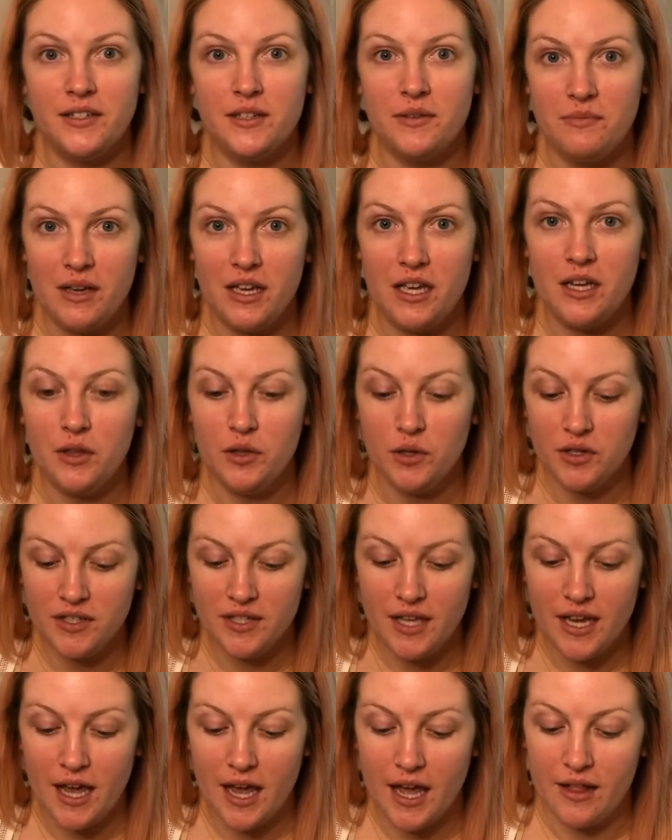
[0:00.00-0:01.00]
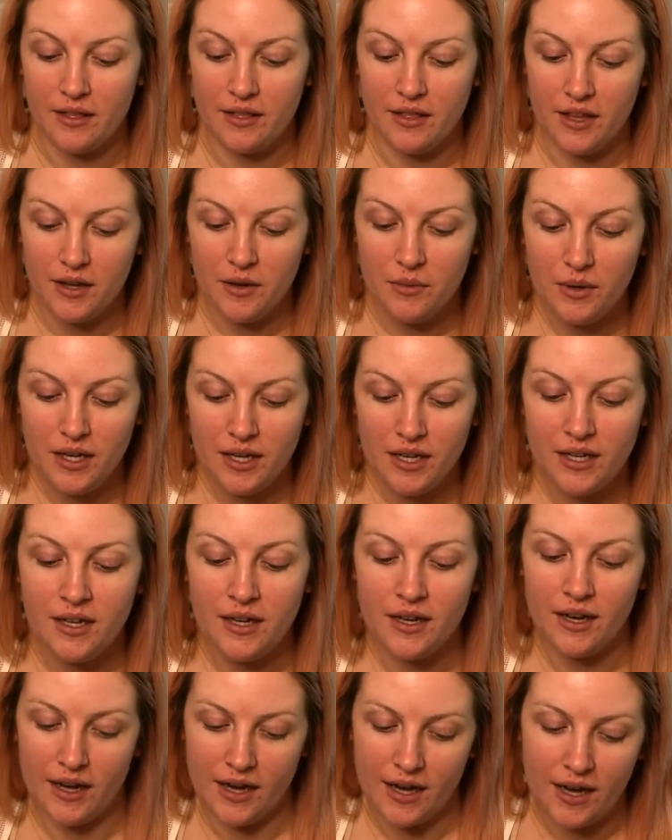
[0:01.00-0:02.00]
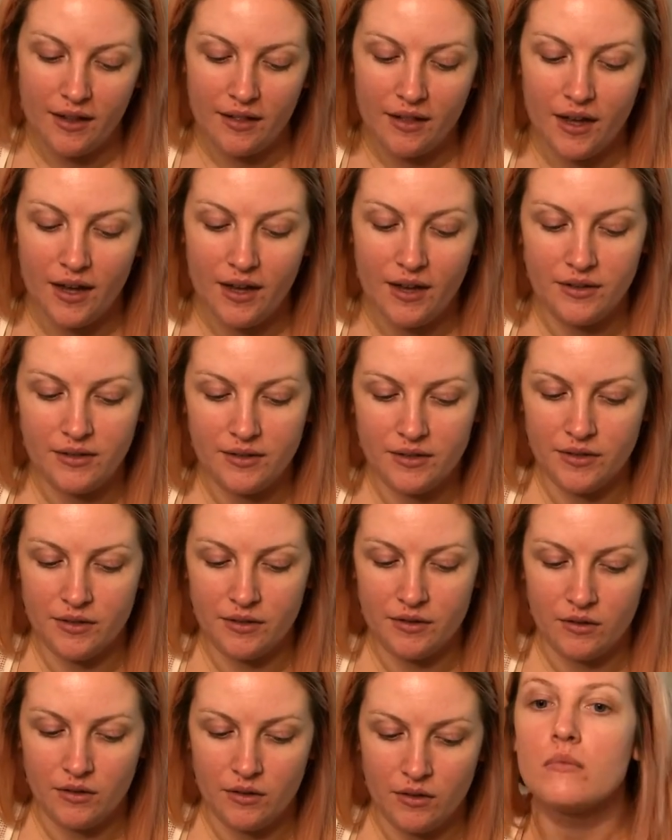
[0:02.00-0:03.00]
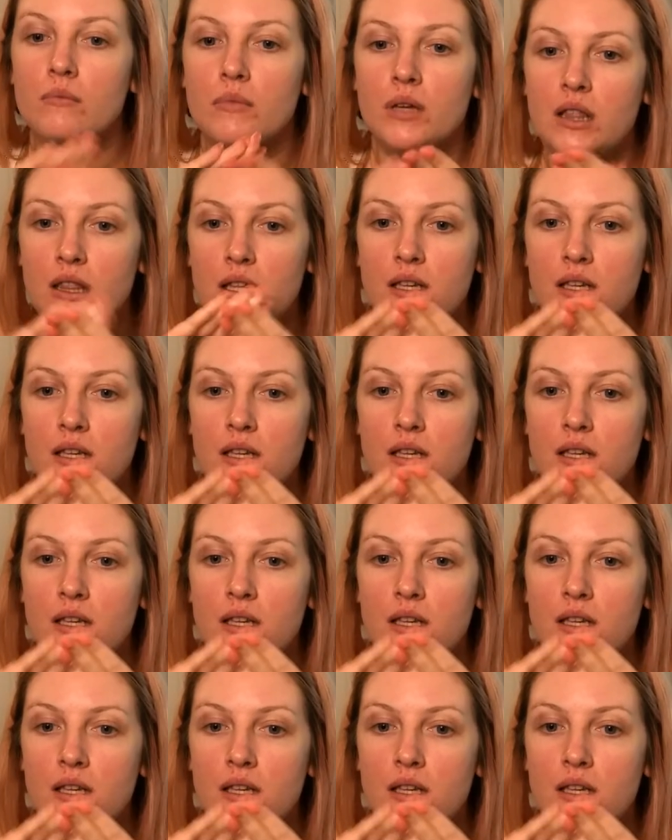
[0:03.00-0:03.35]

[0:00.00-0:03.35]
to me looks like a liquid highlight. Put